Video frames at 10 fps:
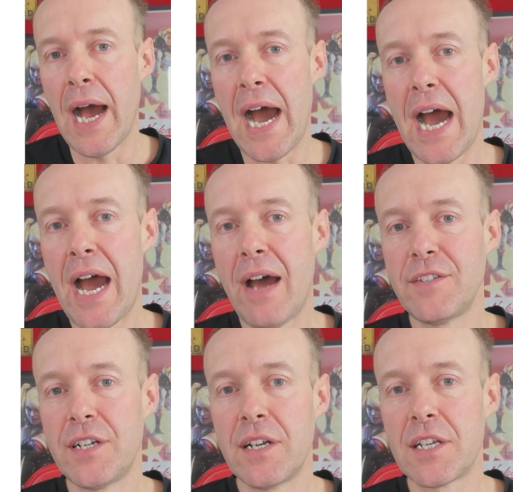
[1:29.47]

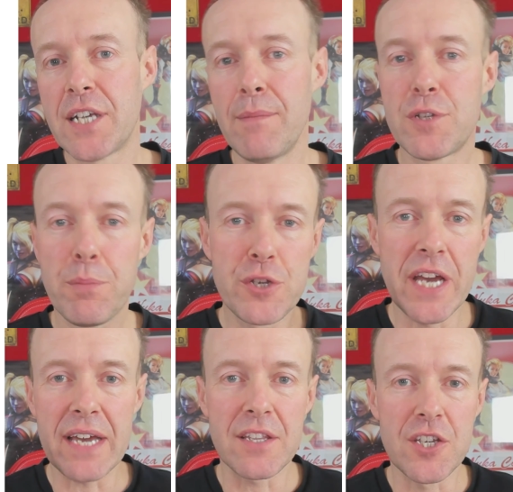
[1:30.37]
And in an attempt to
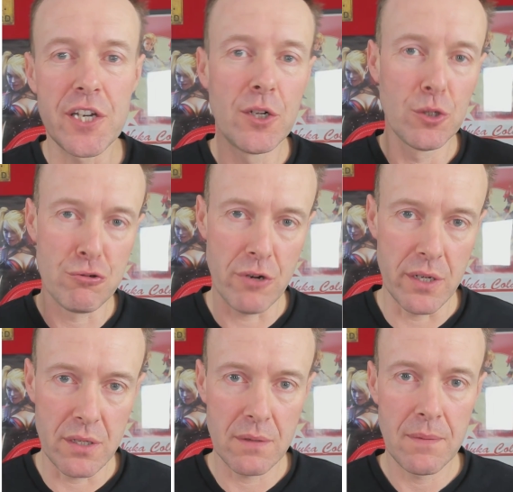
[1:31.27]
protect the
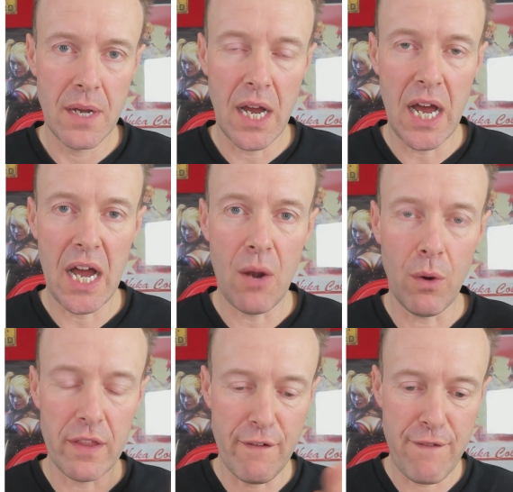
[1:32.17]
children,
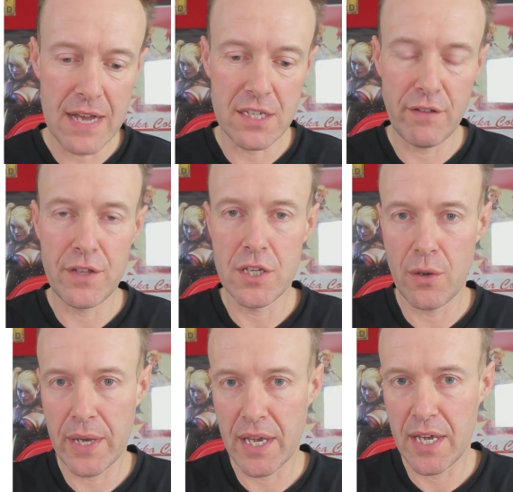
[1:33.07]
what they're effectively
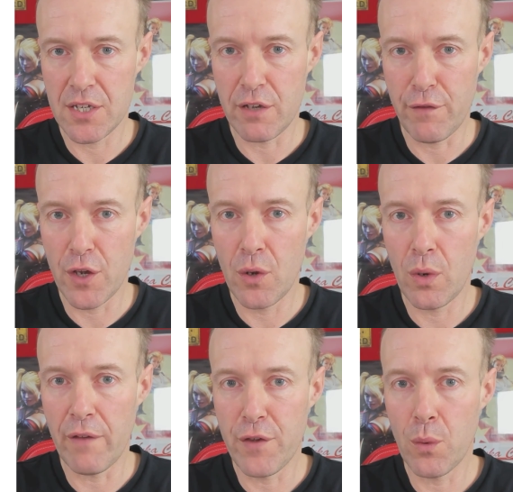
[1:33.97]
doing is, if
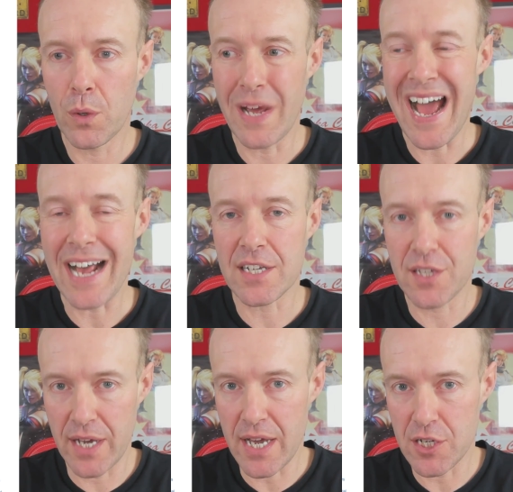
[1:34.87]
you want to
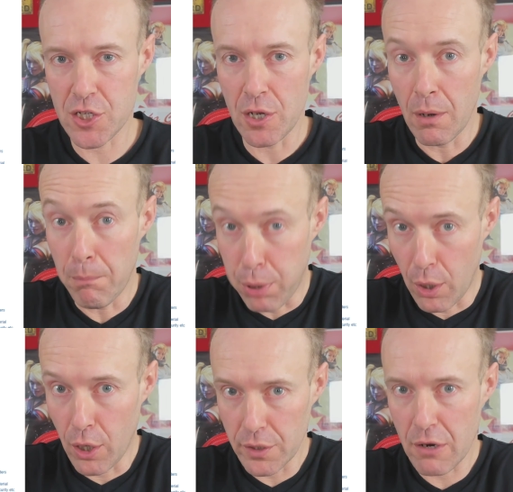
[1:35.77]
access
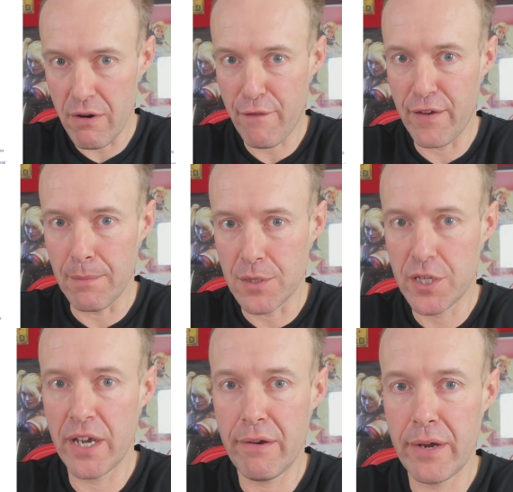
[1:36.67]
pornographic
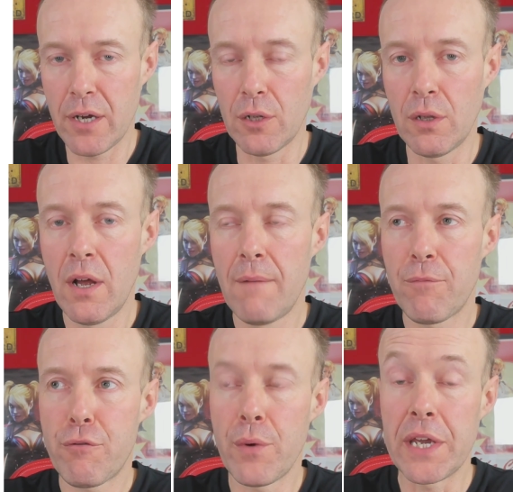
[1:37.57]
material
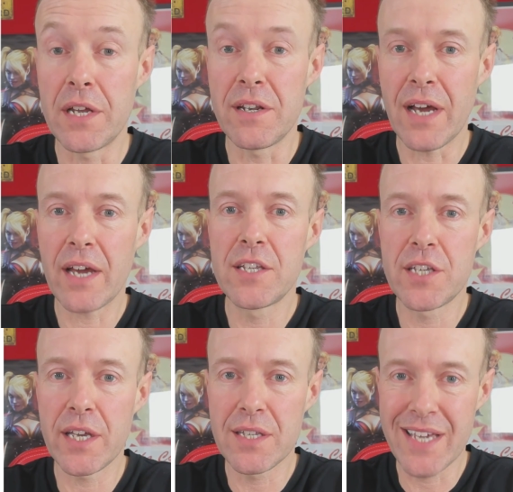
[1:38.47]
through a
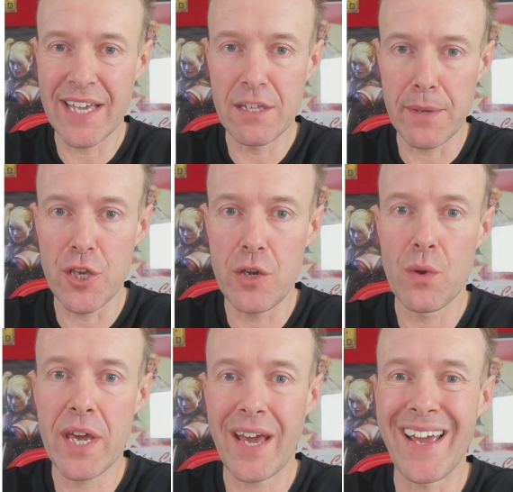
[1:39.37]
United Kingdom, a
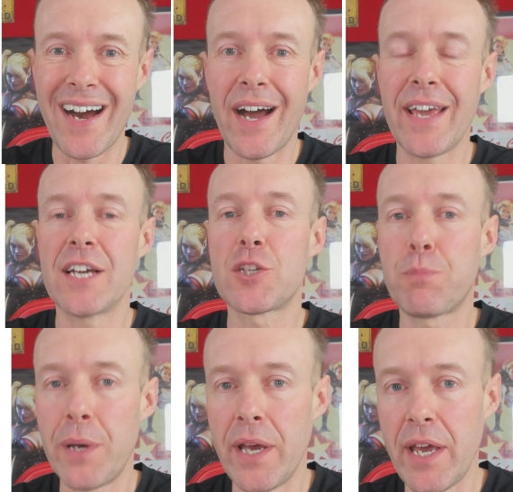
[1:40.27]
UK
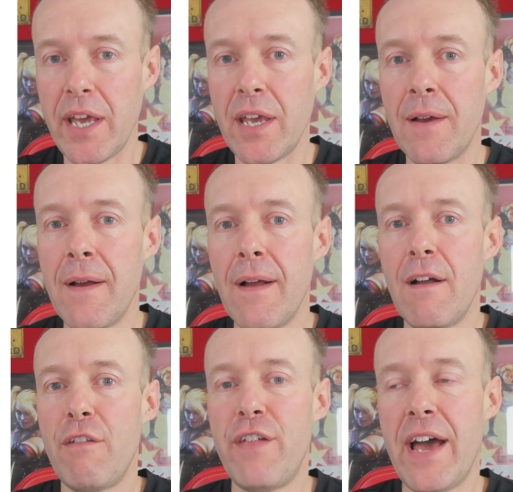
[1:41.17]
ISP,
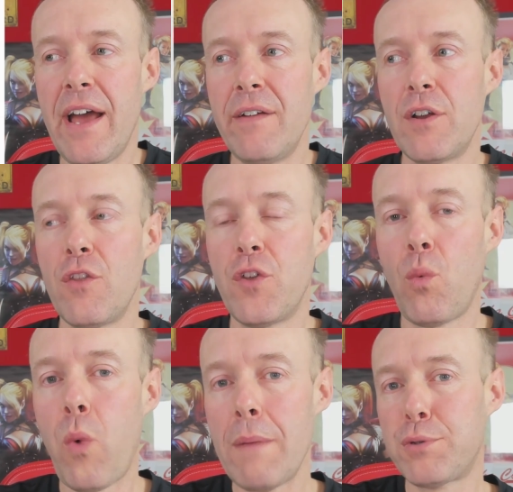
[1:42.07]
then the
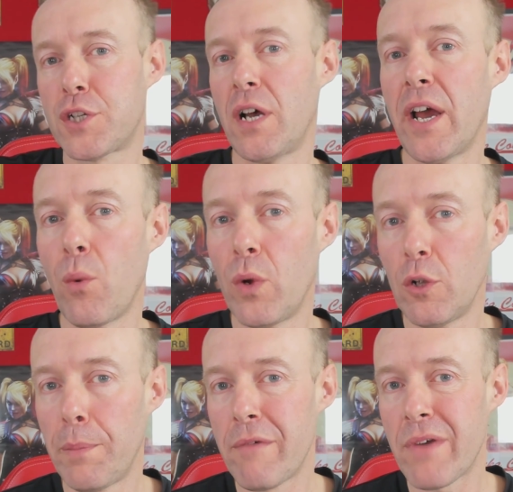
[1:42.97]
website
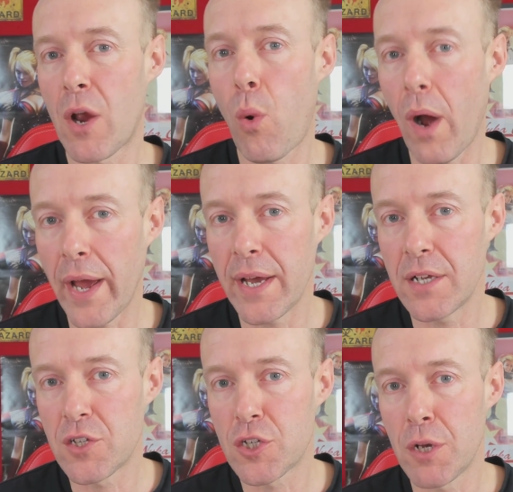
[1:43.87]
will be
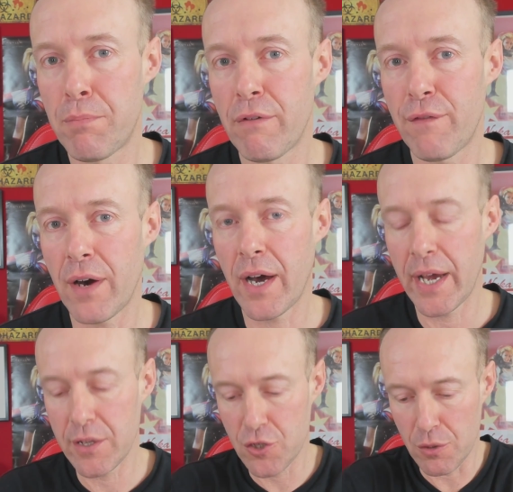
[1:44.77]
required to
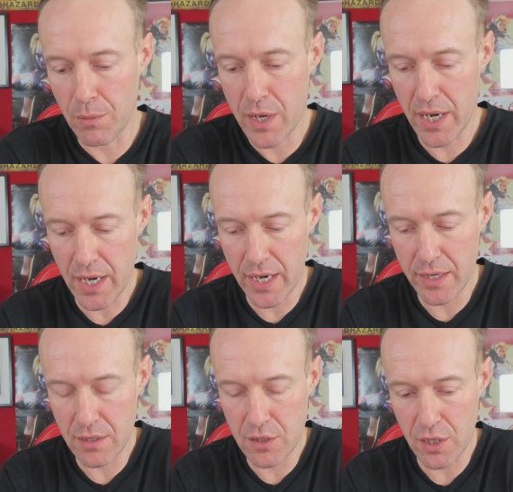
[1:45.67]
provide some
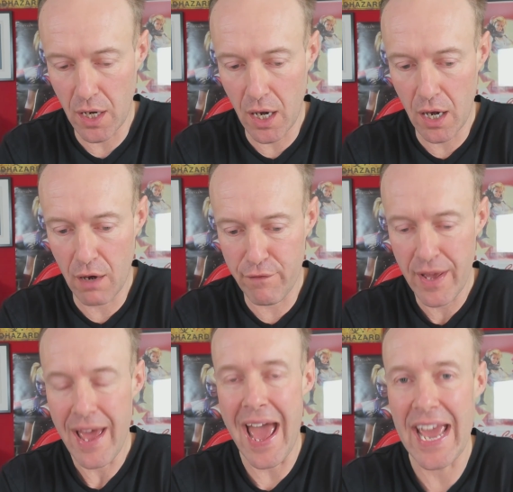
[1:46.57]
kind of
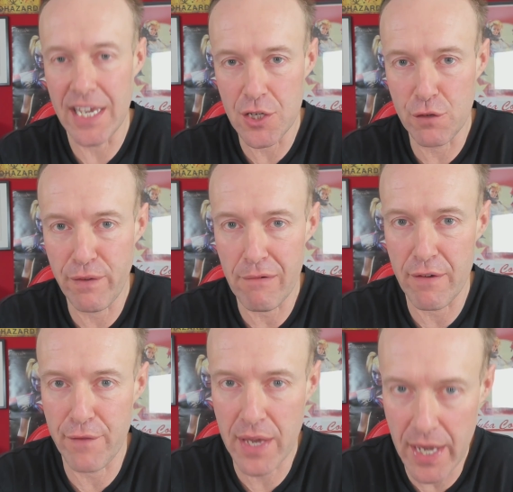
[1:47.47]
age
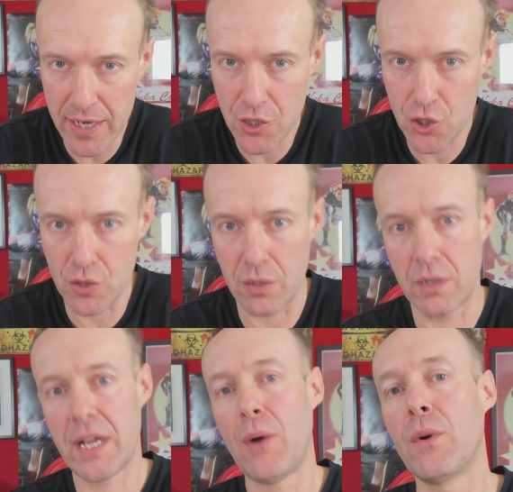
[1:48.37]
verification.
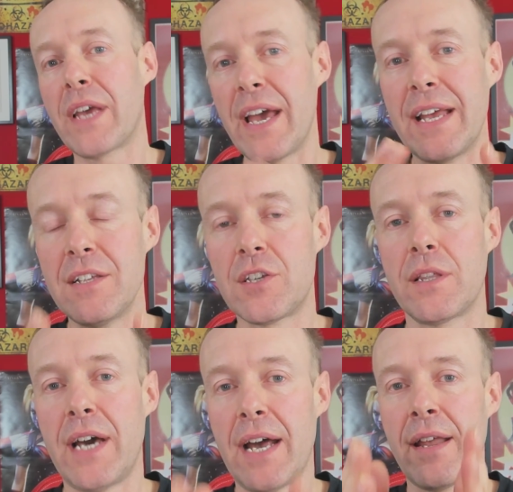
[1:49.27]
Now, we'll get into
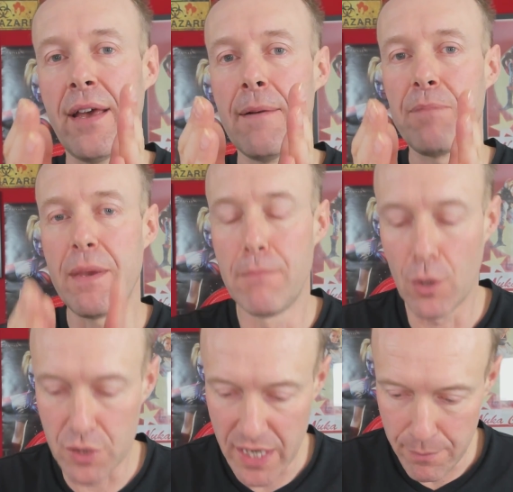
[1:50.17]
that in
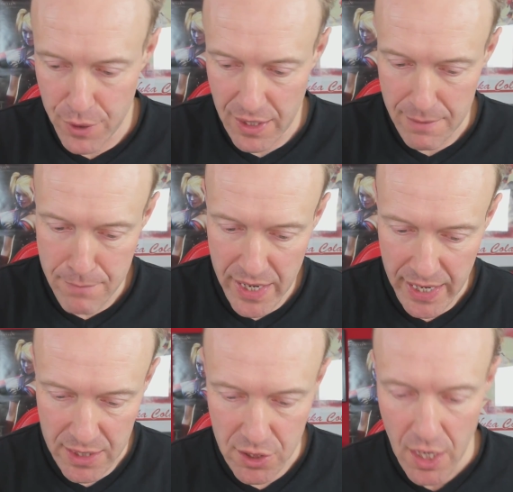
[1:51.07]
more depth in a
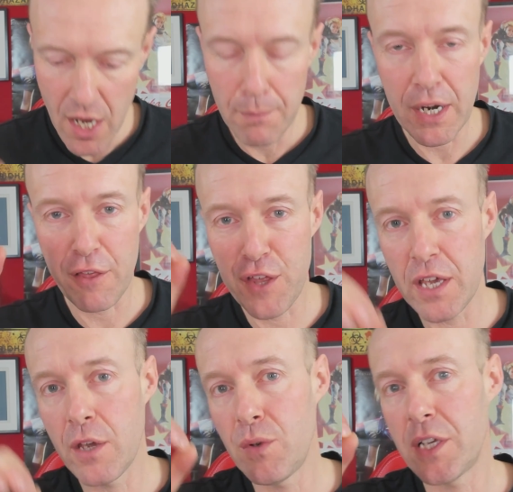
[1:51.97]
minute, but I
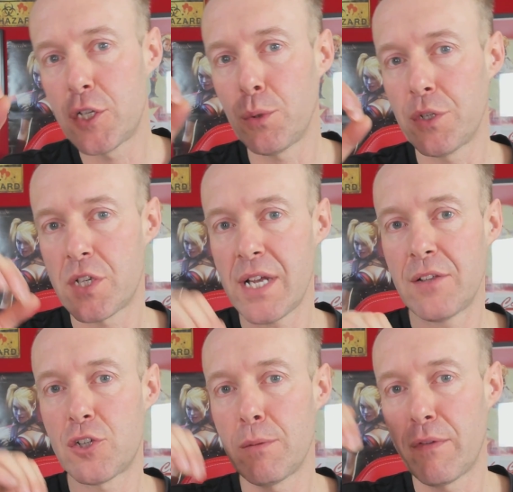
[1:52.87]
think you need to
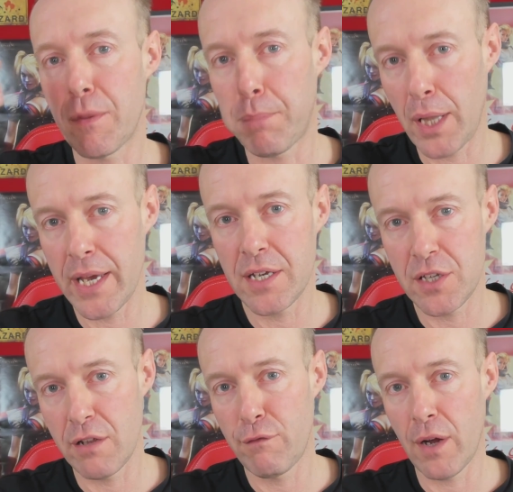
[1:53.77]
understand some of the players
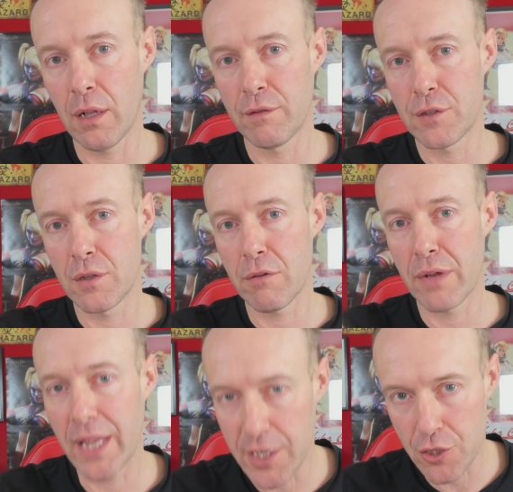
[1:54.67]
involved and the
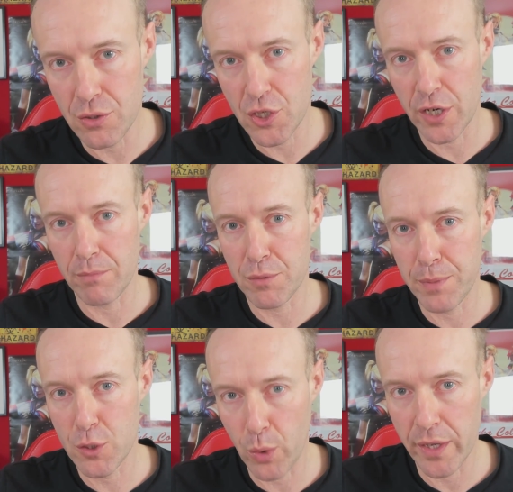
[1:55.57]
relationships
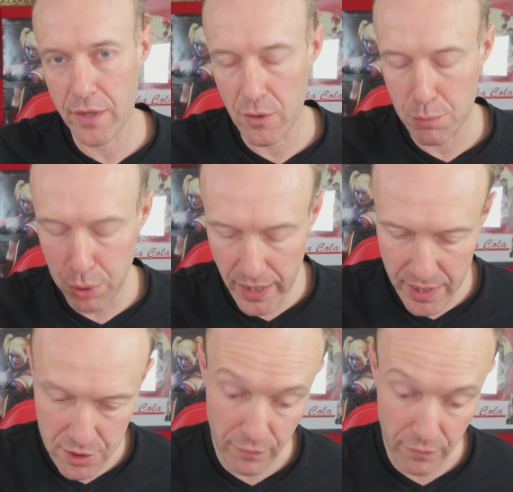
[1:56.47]
between those players.